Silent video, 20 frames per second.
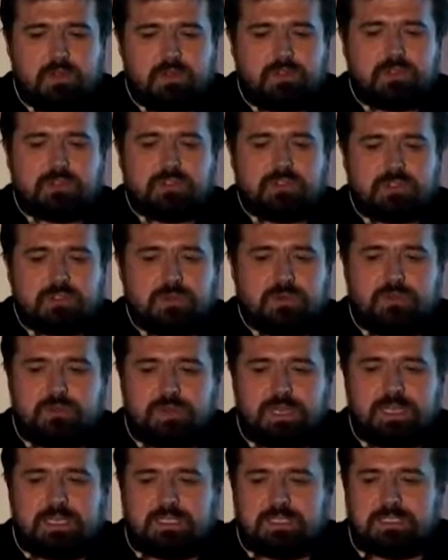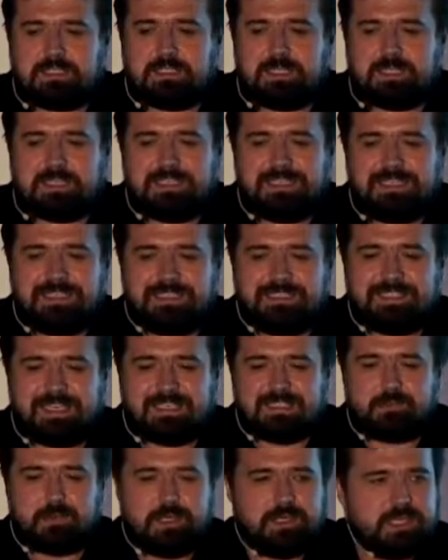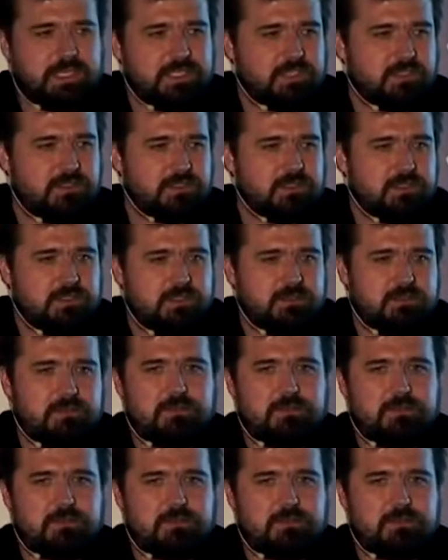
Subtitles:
Don't do things that needs explanations.